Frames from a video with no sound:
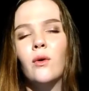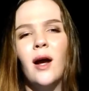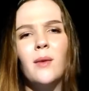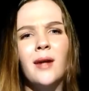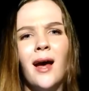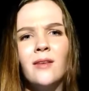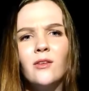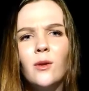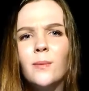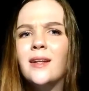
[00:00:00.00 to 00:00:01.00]
or I would
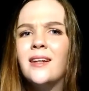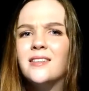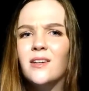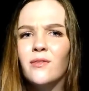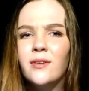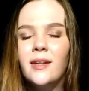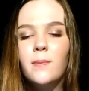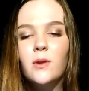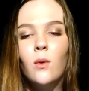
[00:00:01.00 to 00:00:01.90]
handle completely differently.